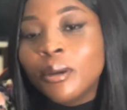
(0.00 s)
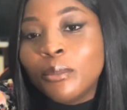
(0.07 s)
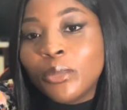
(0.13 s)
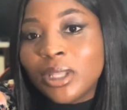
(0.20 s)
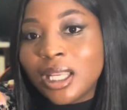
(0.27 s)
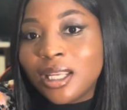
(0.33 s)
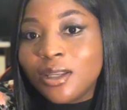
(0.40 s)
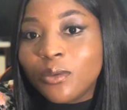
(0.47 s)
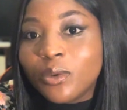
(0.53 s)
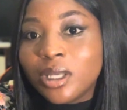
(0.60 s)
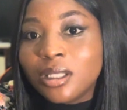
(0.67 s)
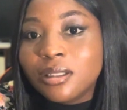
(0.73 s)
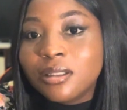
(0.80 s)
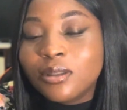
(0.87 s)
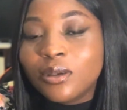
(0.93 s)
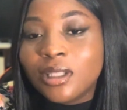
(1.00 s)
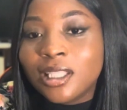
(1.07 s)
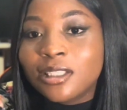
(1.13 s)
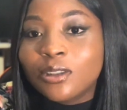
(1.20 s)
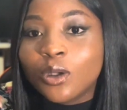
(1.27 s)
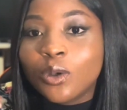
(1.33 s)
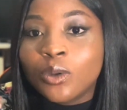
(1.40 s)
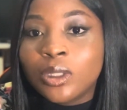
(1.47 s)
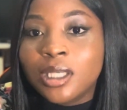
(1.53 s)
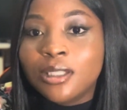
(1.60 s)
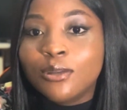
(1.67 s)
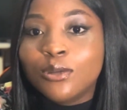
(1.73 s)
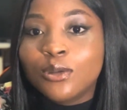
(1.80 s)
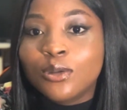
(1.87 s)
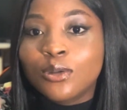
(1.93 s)
But anyways, so let's go
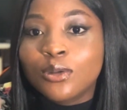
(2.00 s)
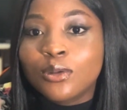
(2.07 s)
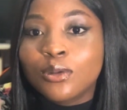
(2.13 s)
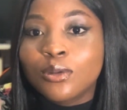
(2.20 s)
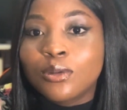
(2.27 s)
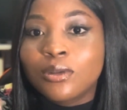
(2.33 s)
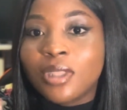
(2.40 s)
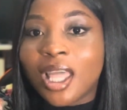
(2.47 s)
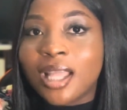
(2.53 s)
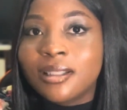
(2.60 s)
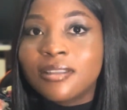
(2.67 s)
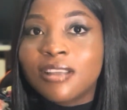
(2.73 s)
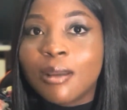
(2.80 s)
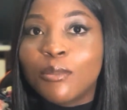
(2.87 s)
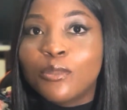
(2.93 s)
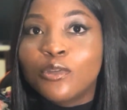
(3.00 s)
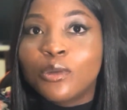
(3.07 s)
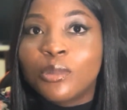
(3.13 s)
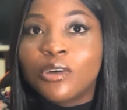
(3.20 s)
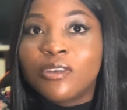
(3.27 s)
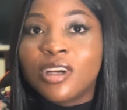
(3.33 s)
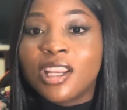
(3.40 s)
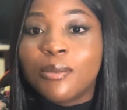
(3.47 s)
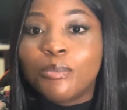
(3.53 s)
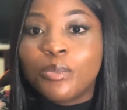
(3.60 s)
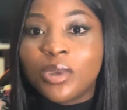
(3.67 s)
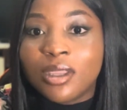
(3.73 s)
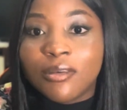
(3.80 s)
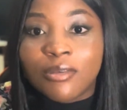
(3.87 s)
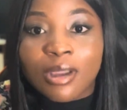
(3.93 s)
into that. I'm from a very
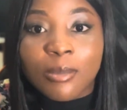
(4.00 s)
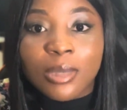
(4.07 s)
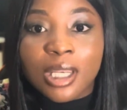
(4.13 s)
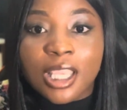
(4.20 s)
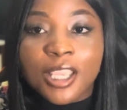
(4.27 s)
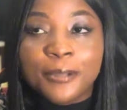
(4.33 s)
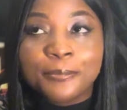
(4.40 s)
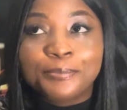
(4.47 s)
big family.